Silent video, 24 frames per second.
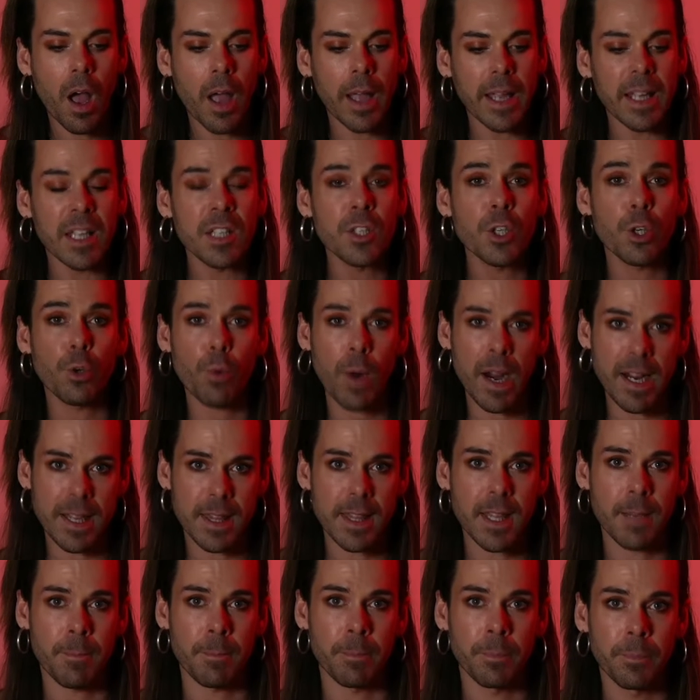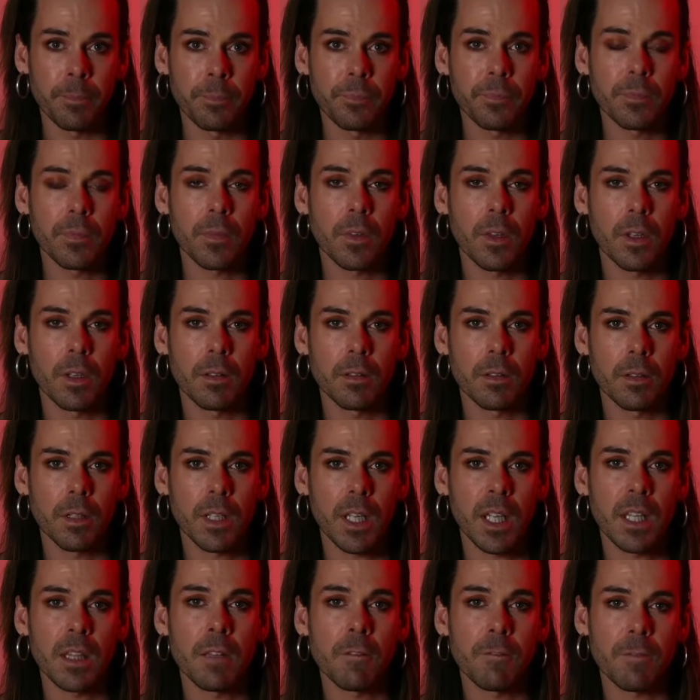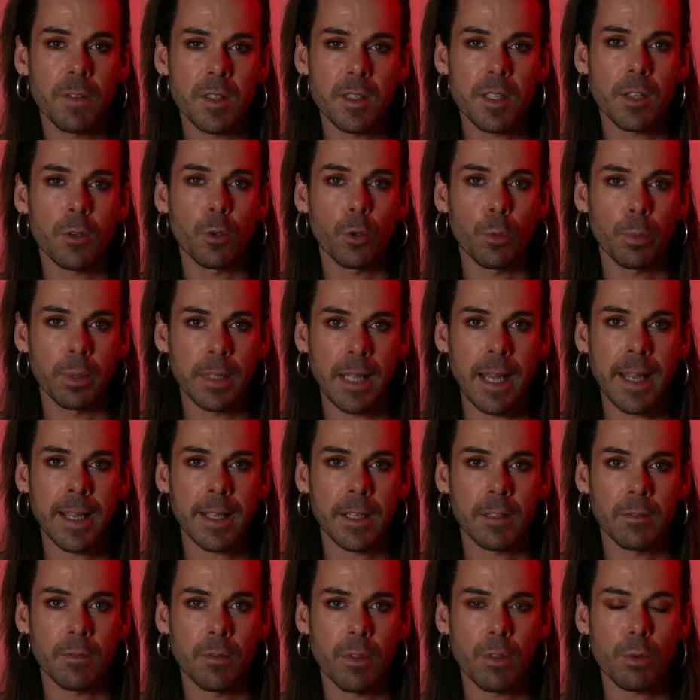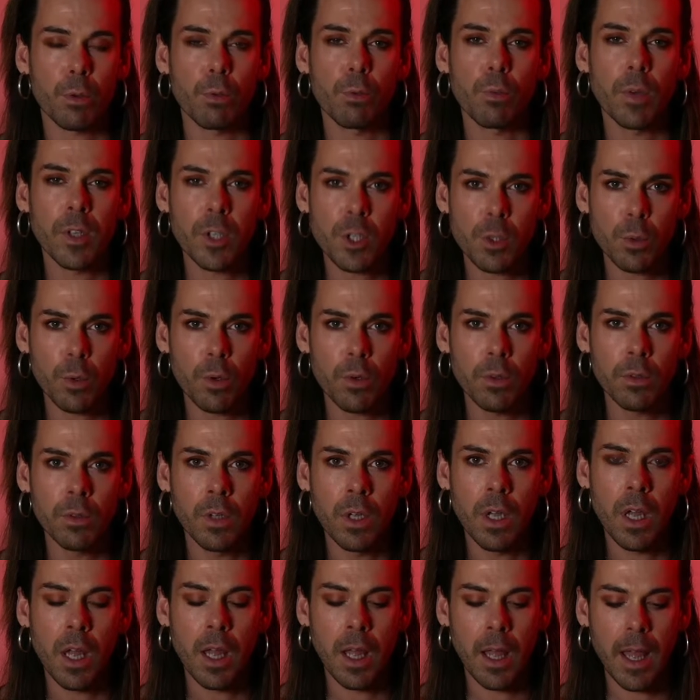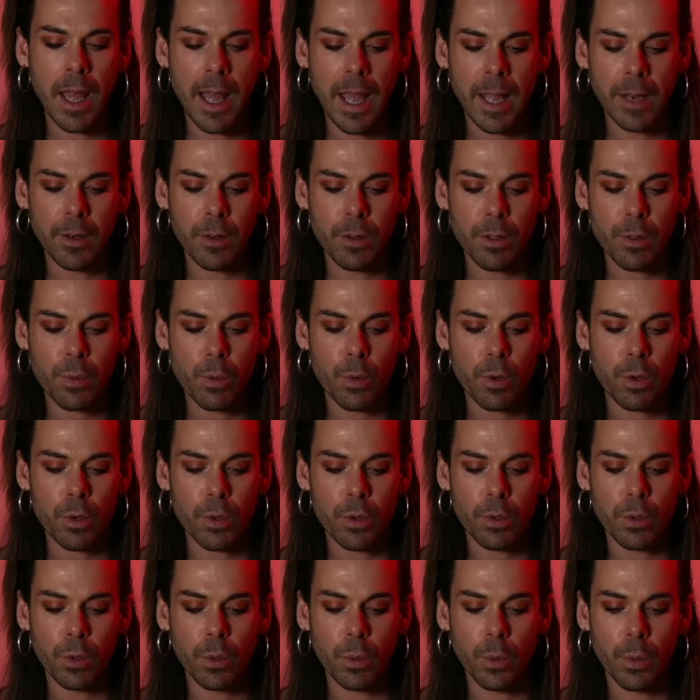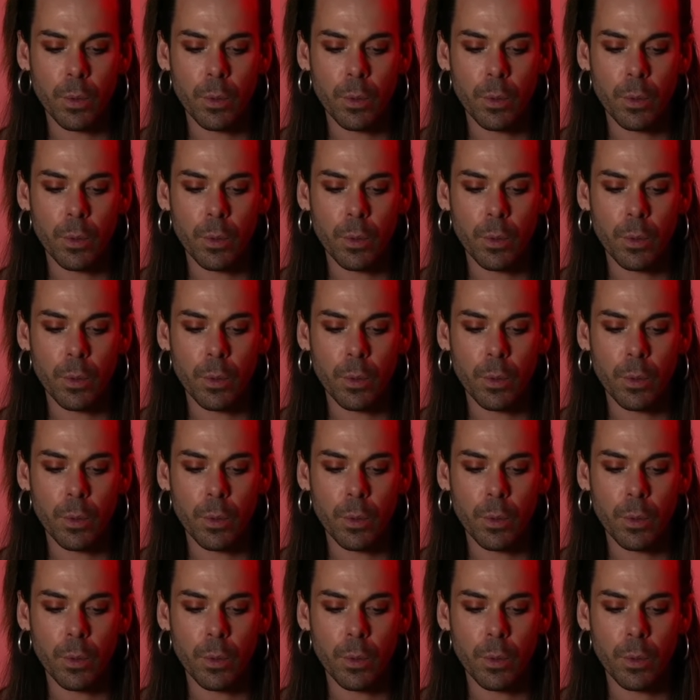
integrate them in the physical plane through ritual and through